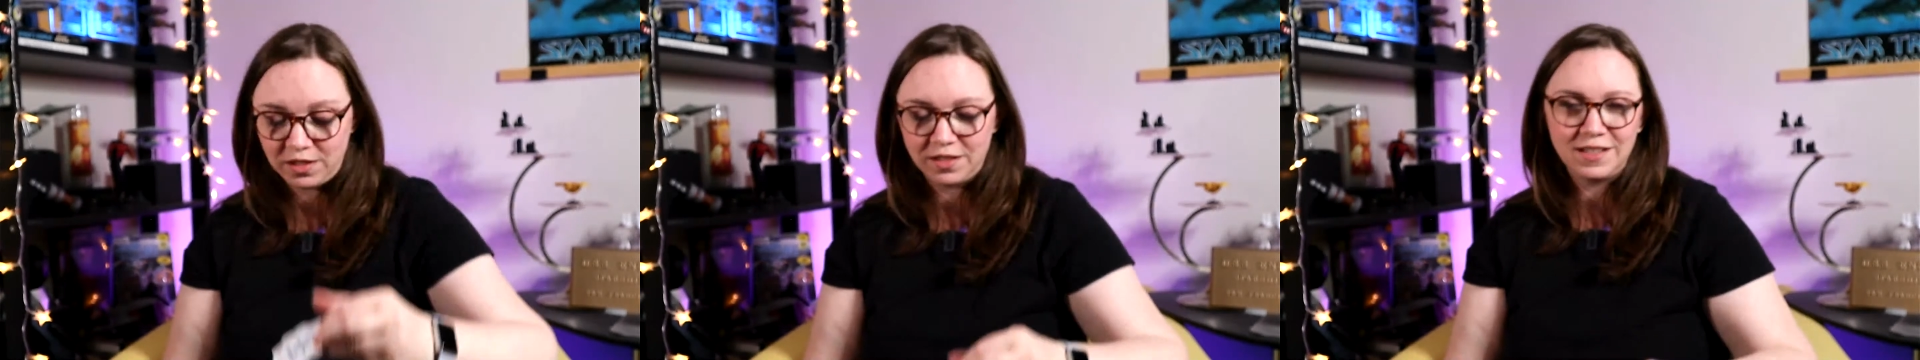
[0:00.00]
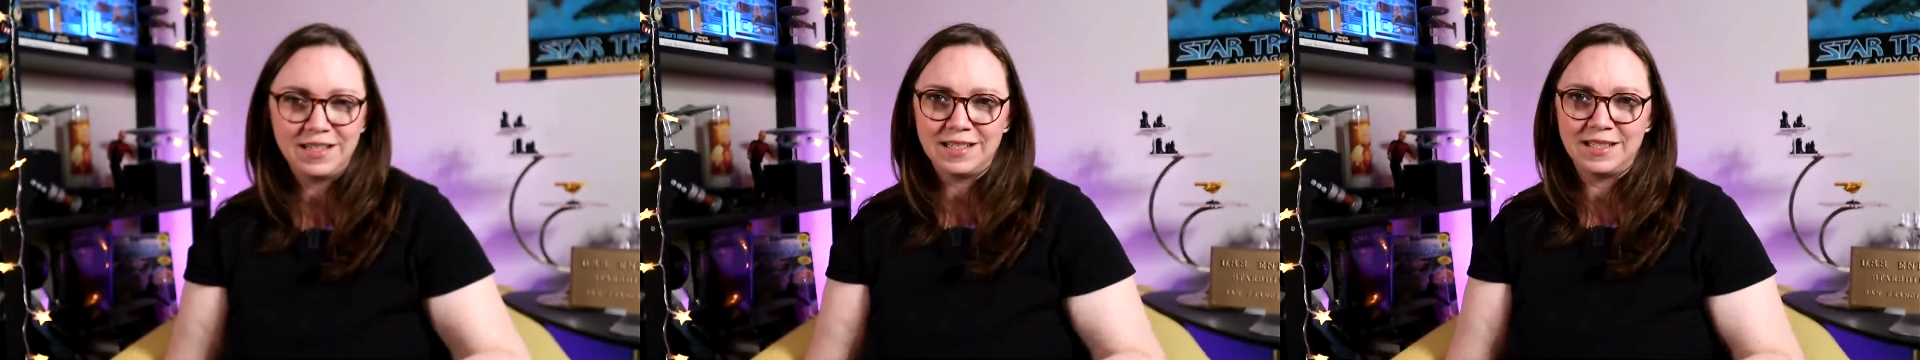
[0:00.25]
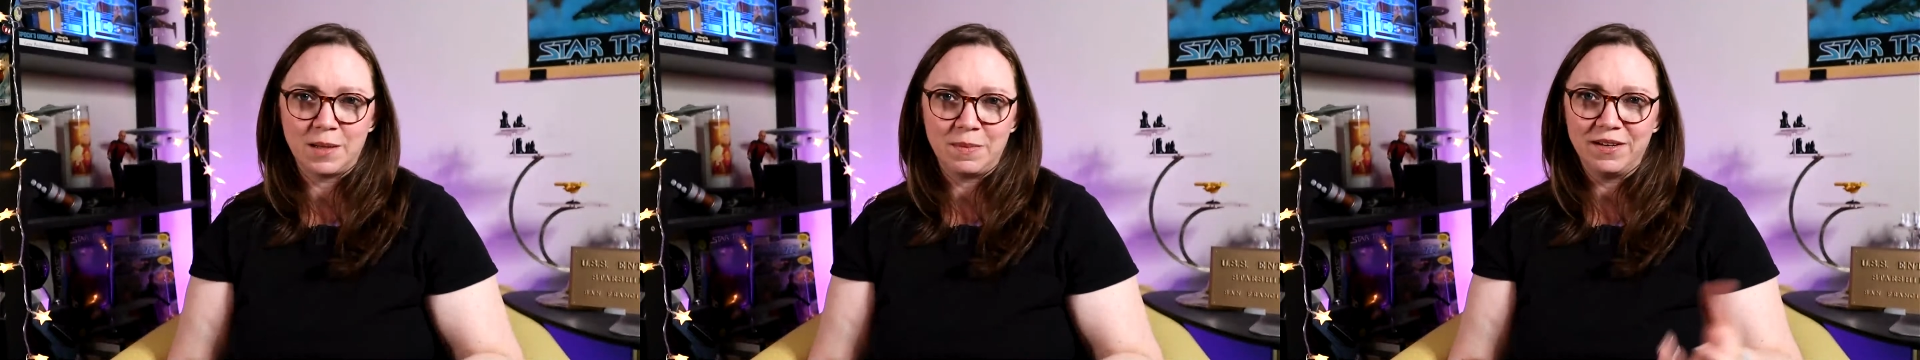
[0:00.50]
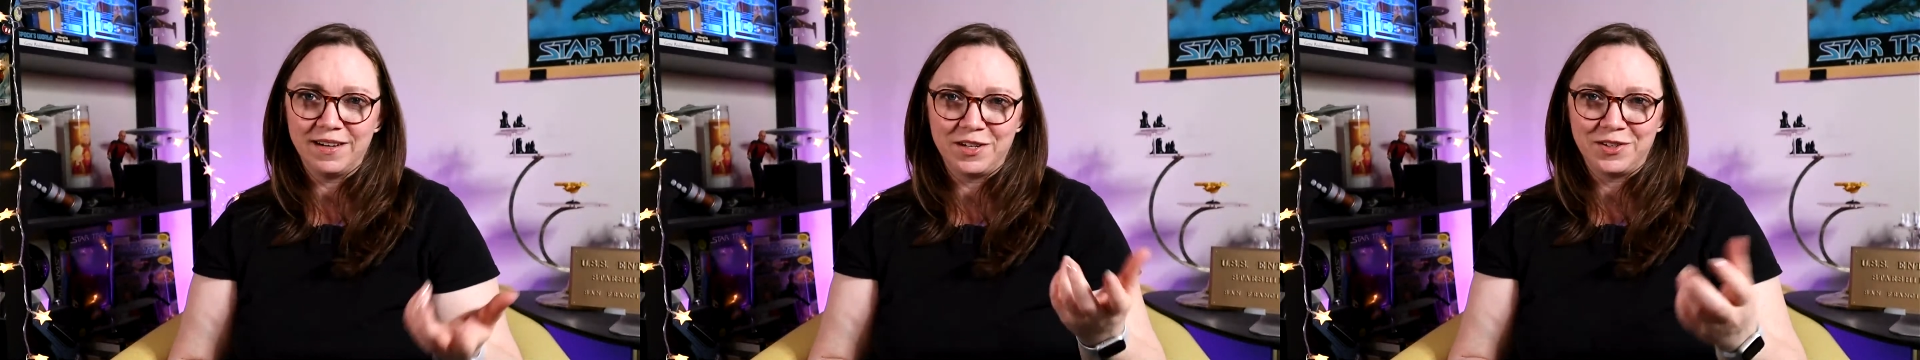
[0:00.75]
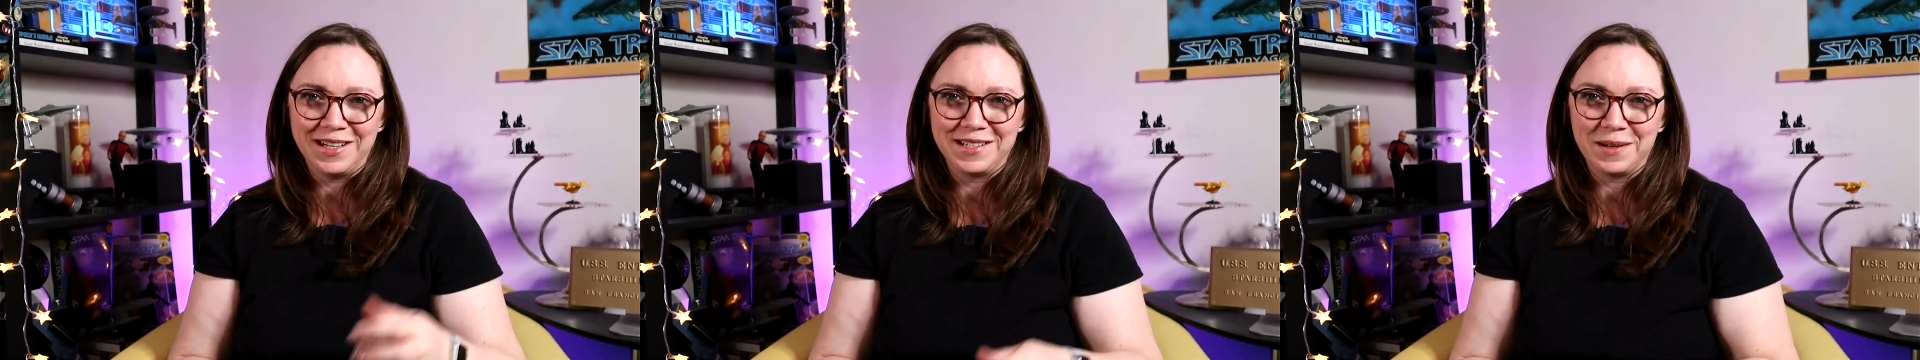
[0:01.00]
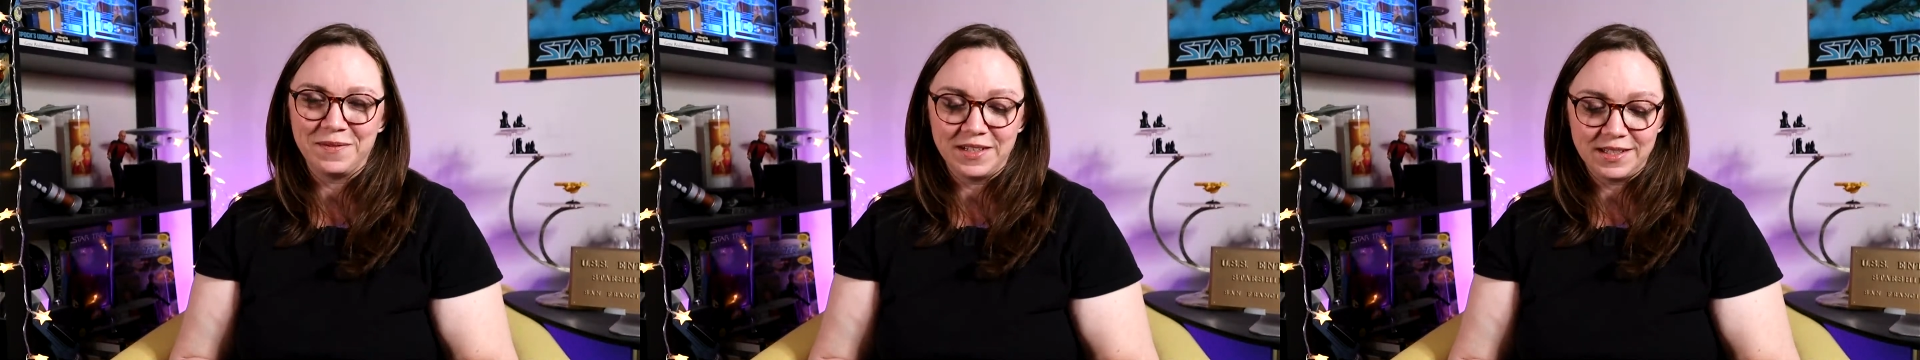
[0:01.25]
need to send me your address,
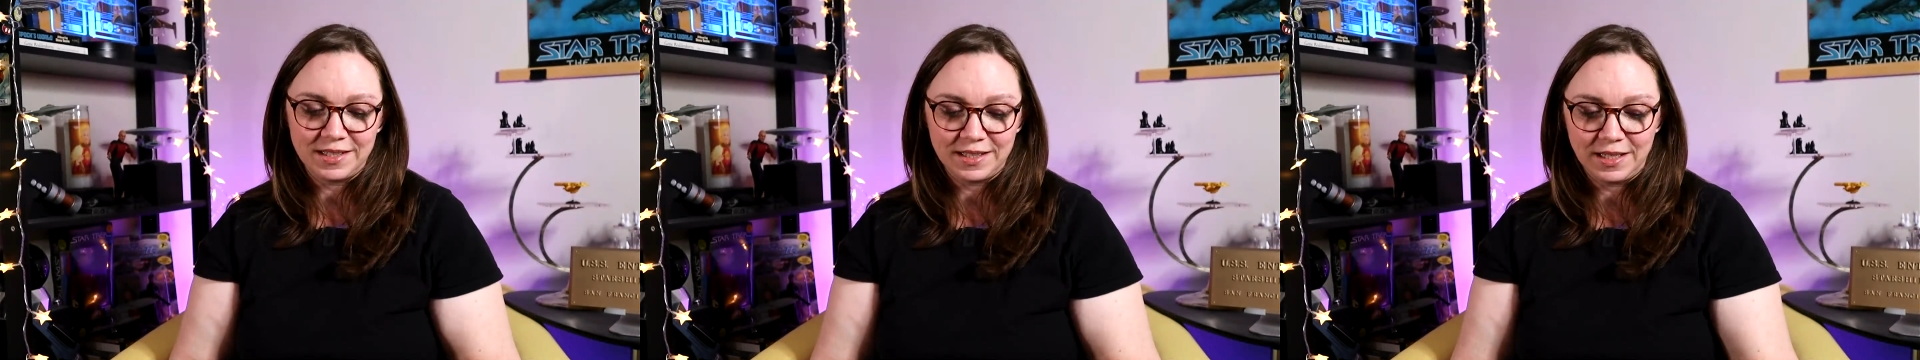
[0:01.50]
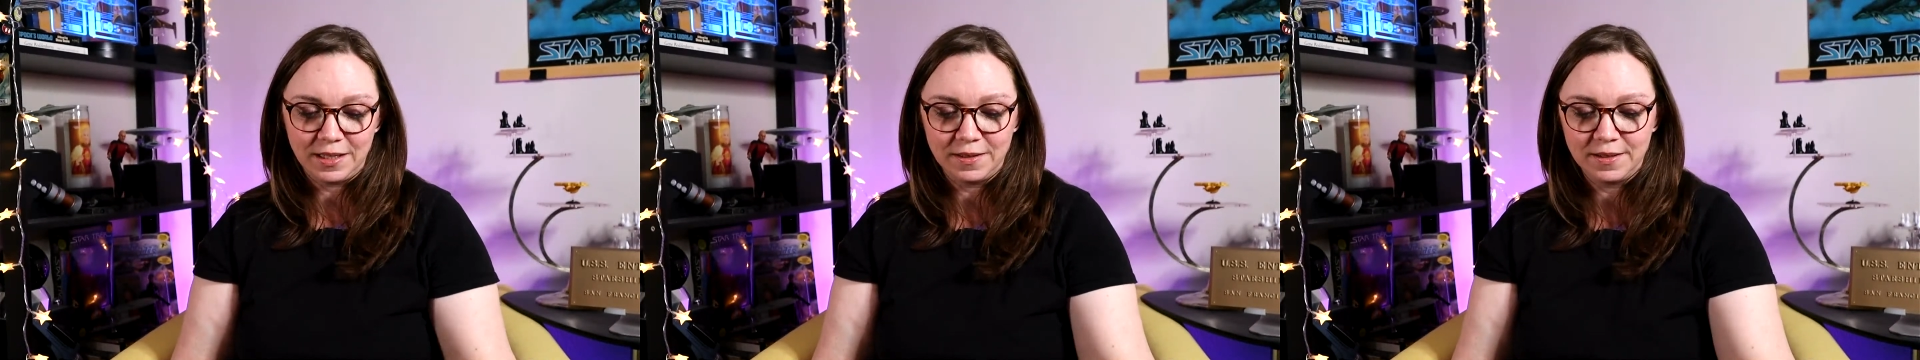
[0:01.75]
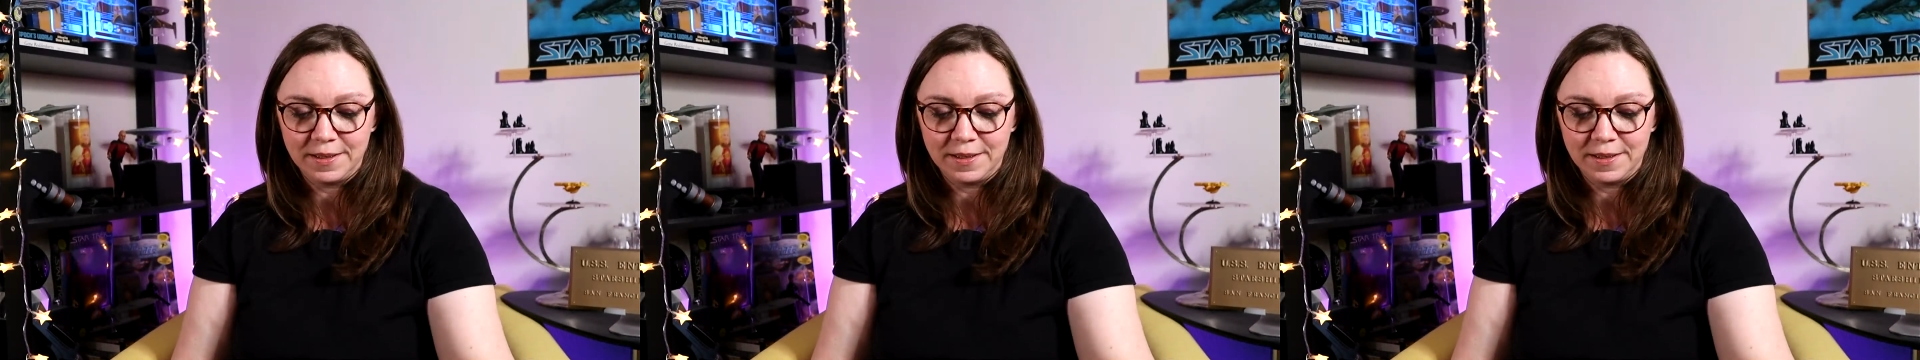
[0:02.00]
obviously.